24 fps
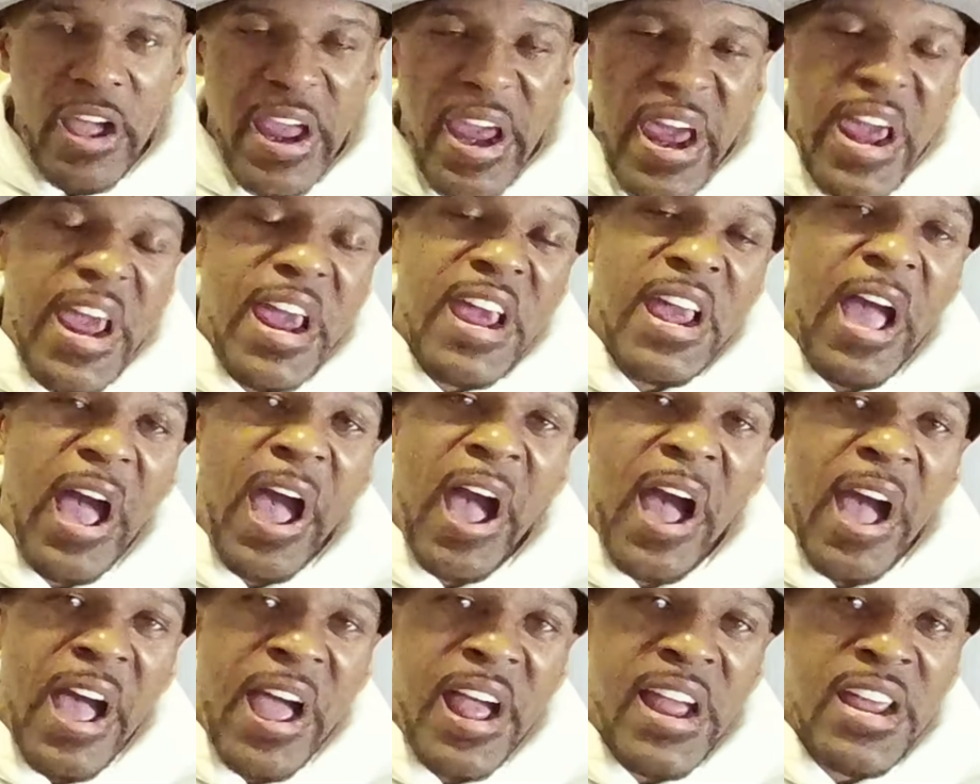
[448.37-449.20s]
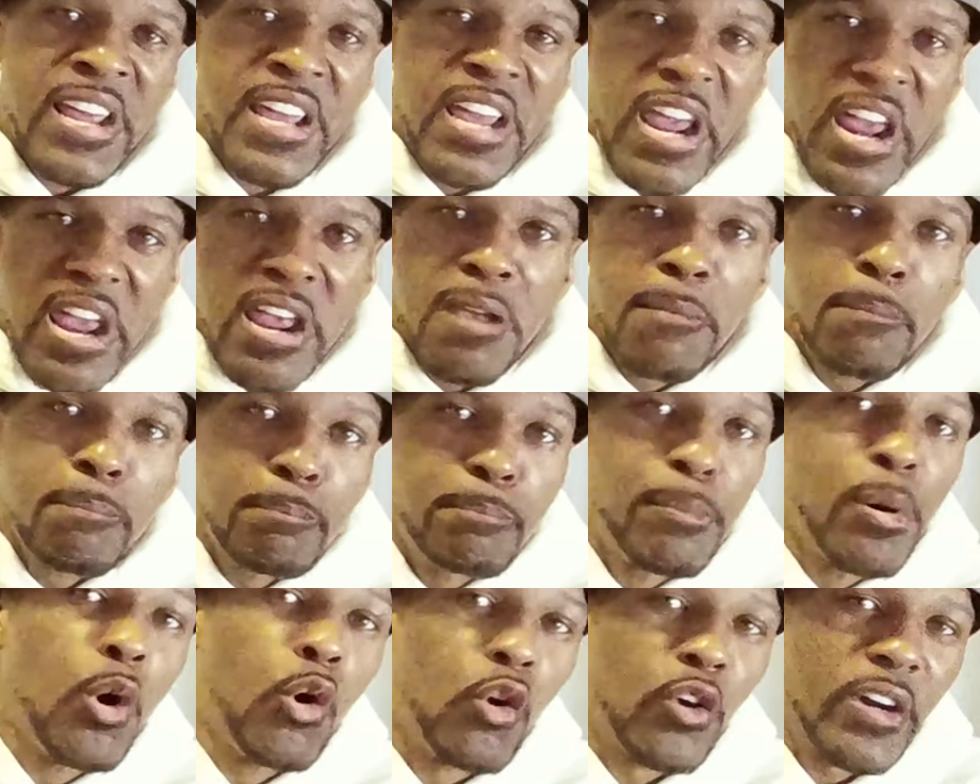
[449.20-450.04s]
AI
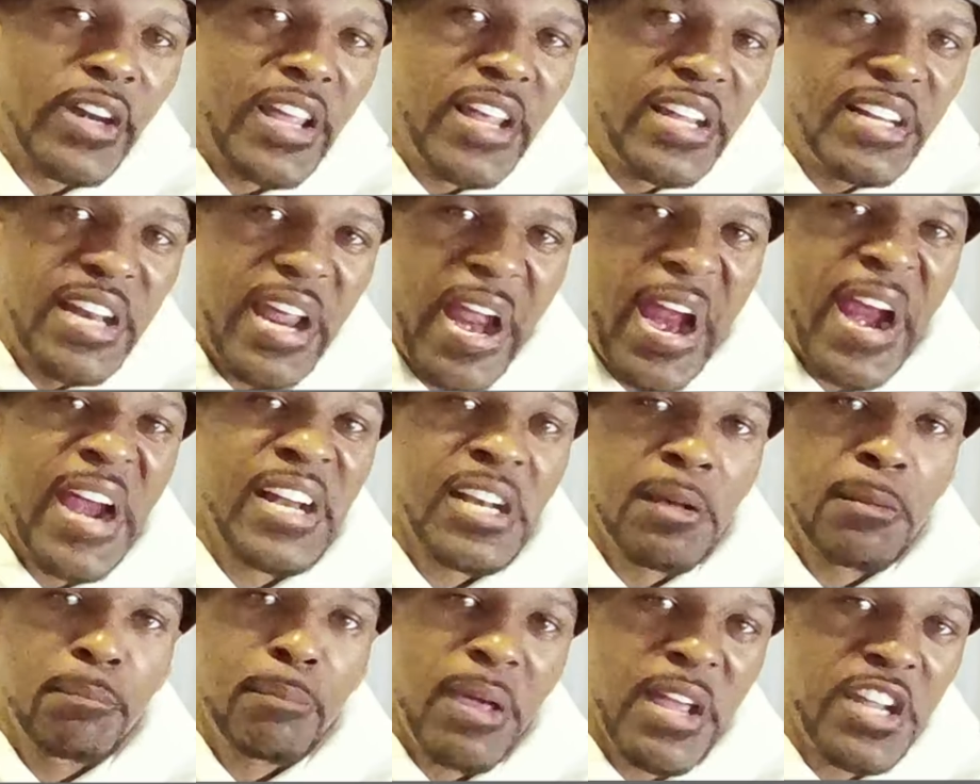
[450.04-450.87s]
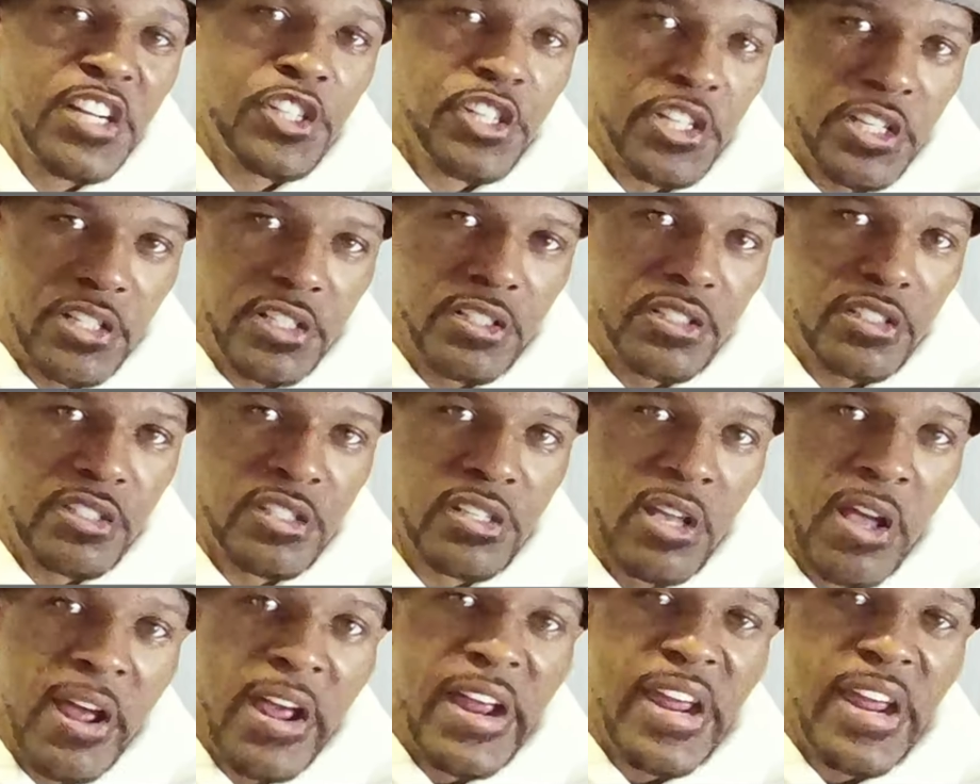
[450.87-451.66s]
imported animations